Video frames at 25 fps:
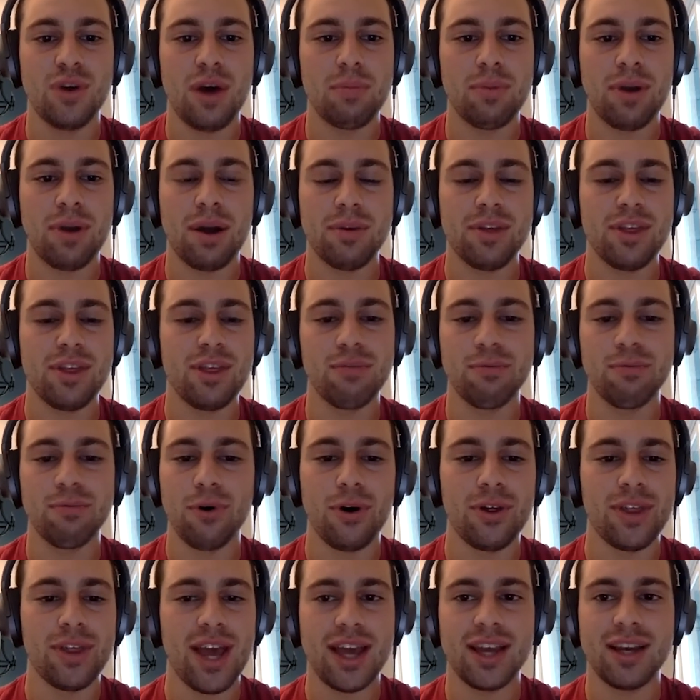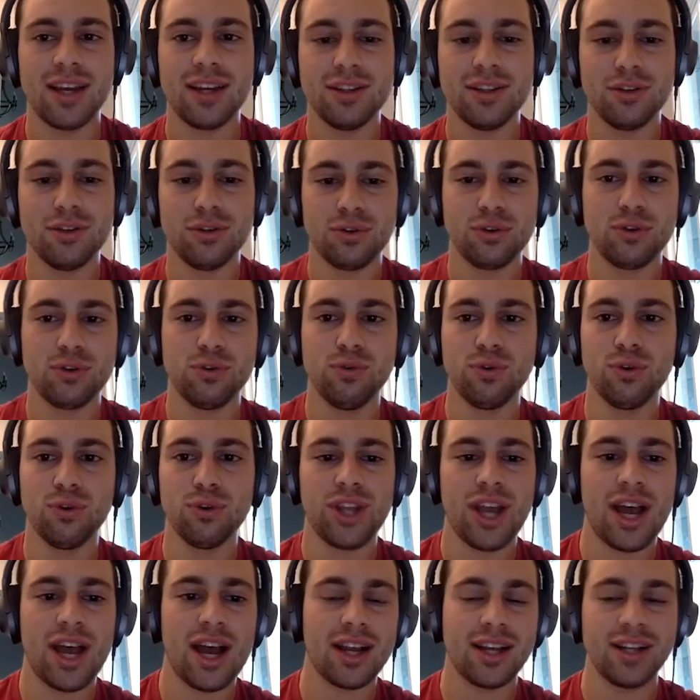probably throw all that in a little Google
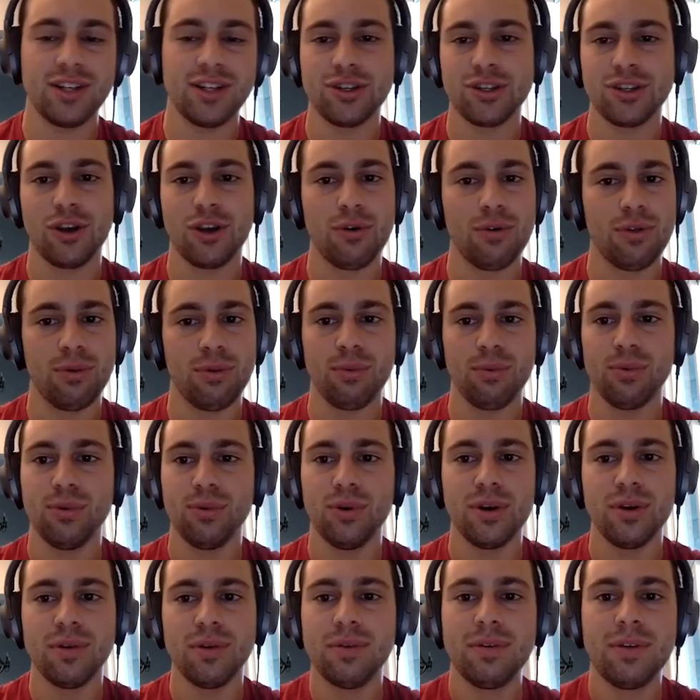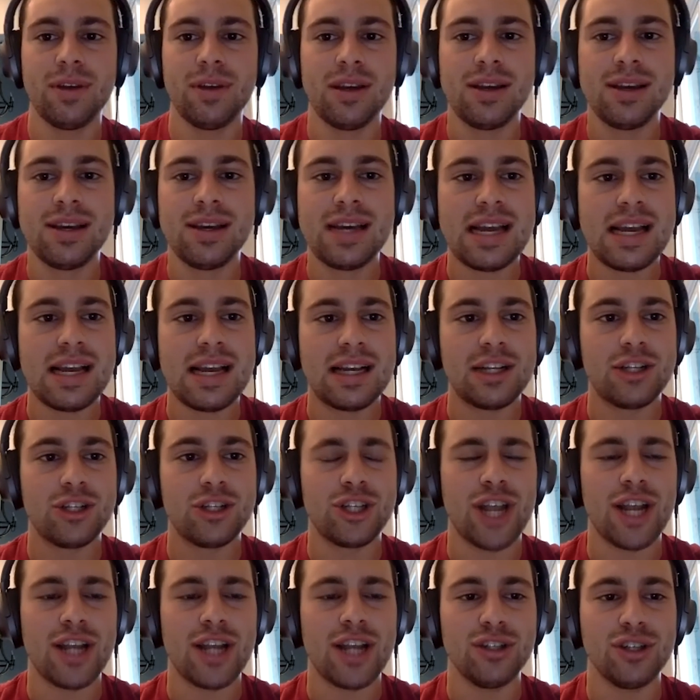Doc and just go through and
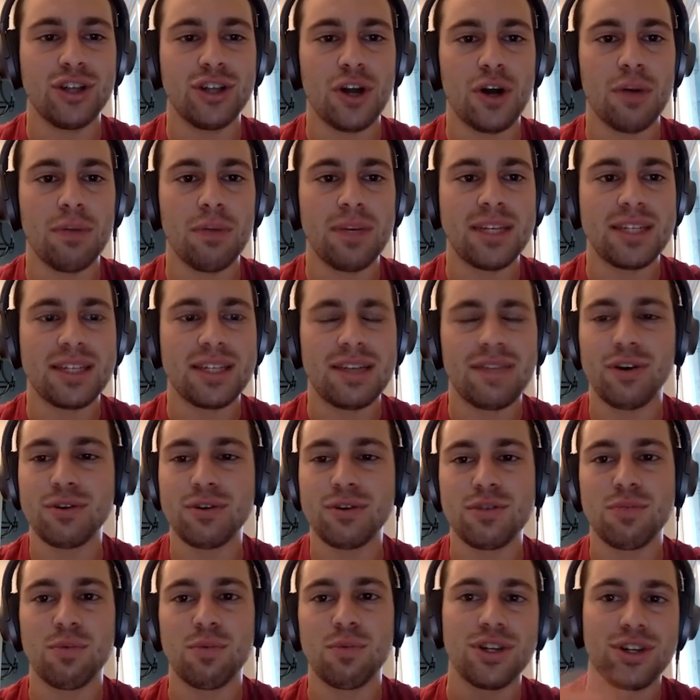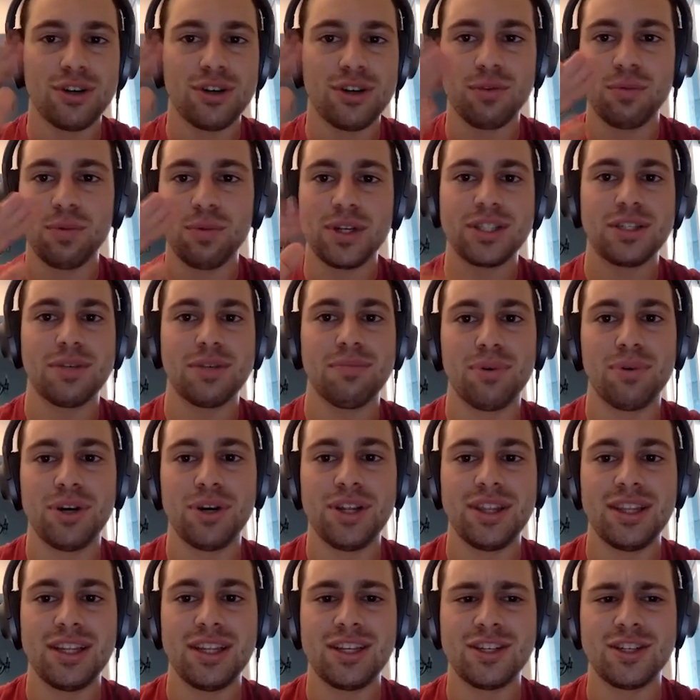change it all, because I've always wondered what to
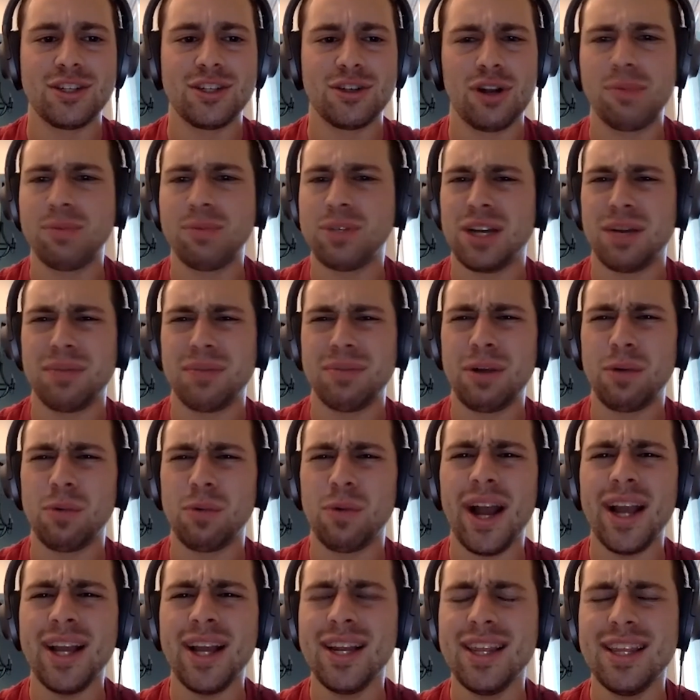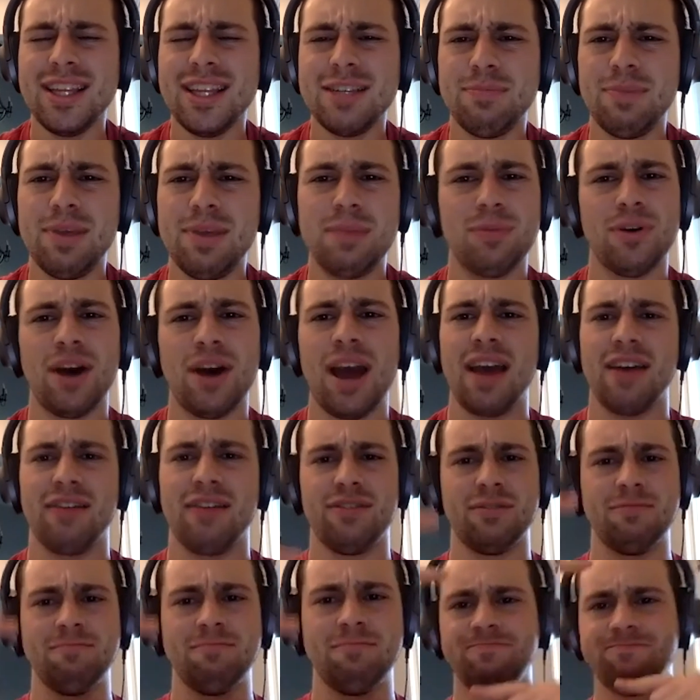put in the description. I'm like, why do these people
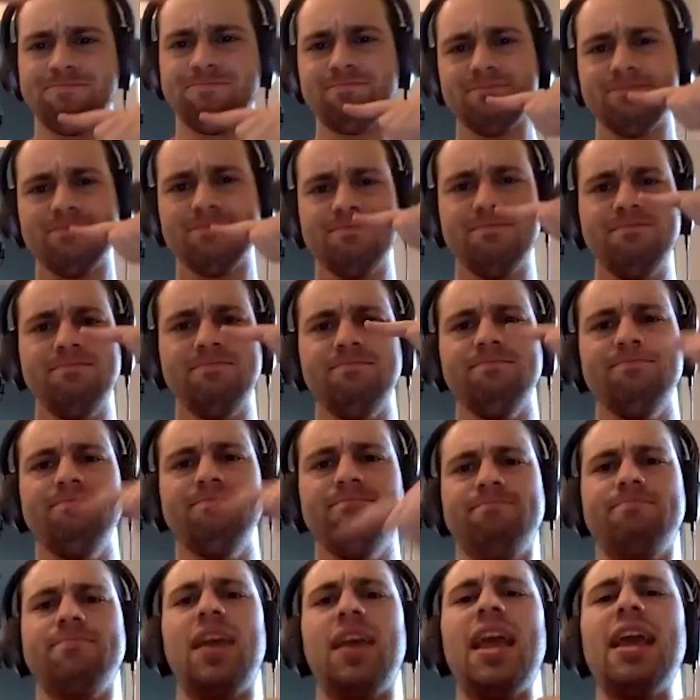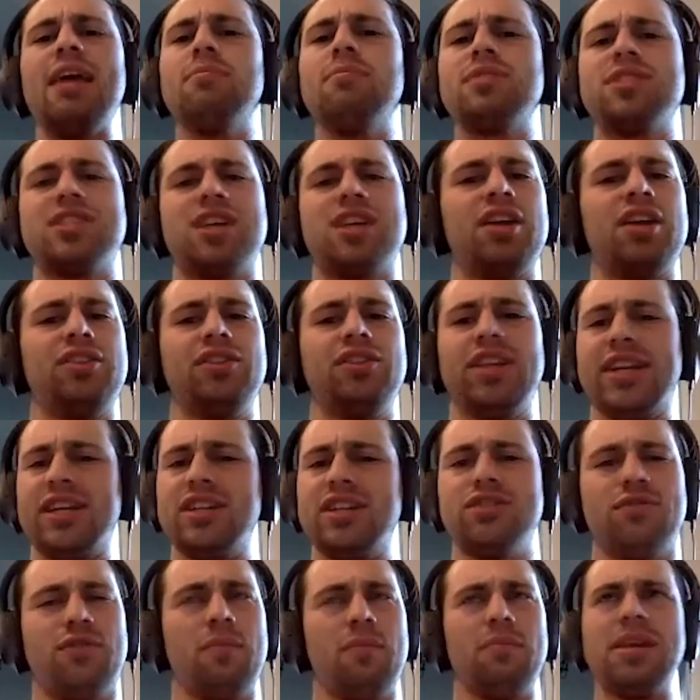have Amazon
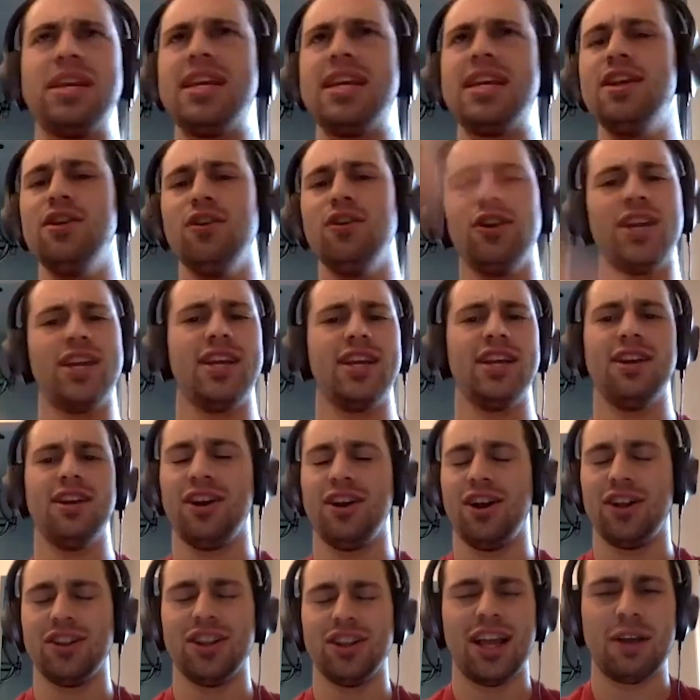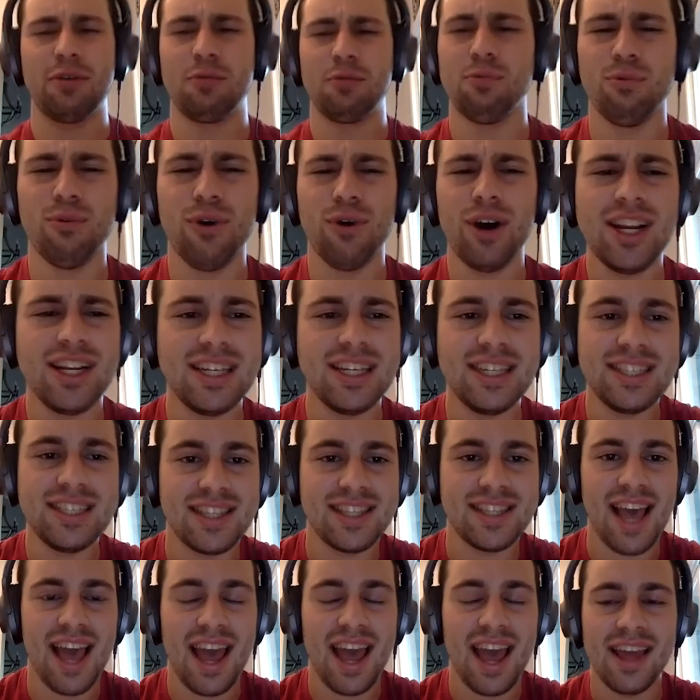links from here to here? Like, what is
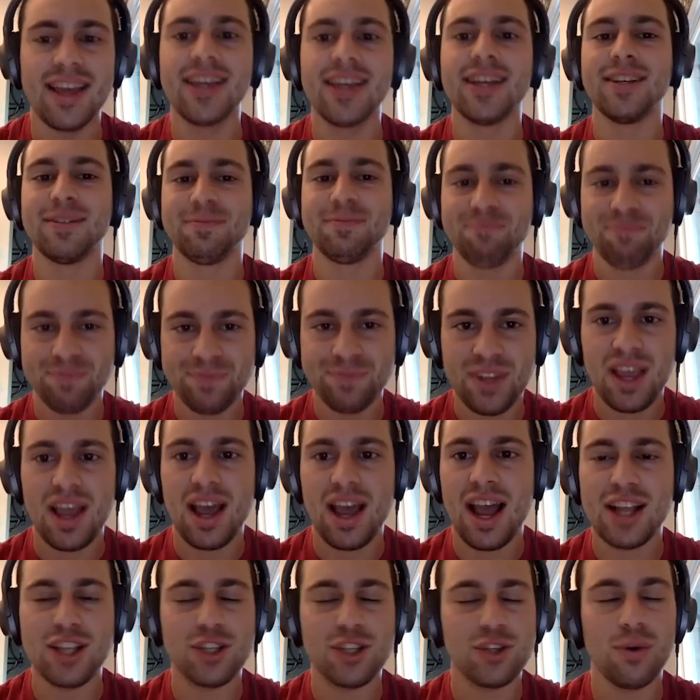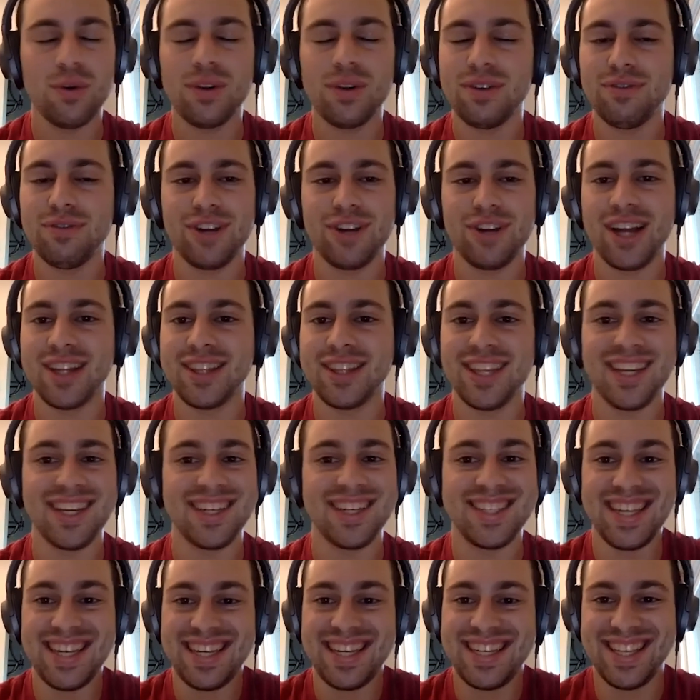that? I totally forgot that
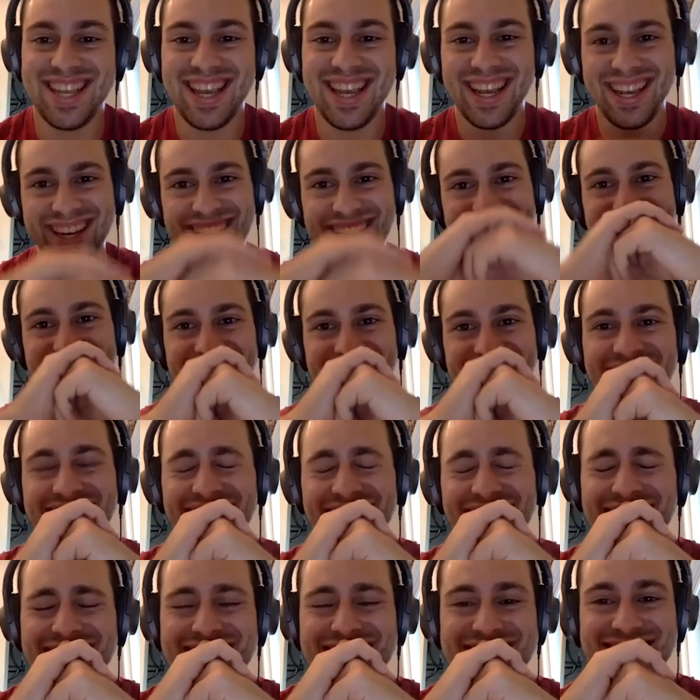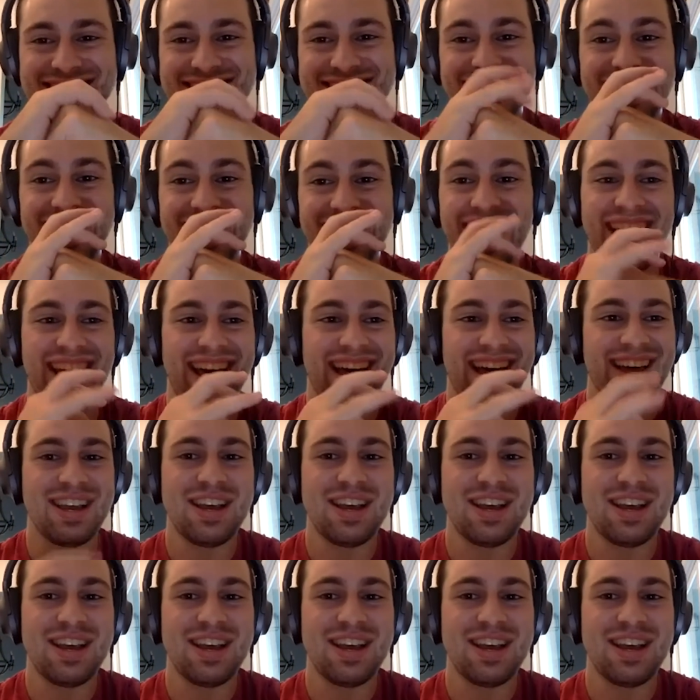existed. Yeah.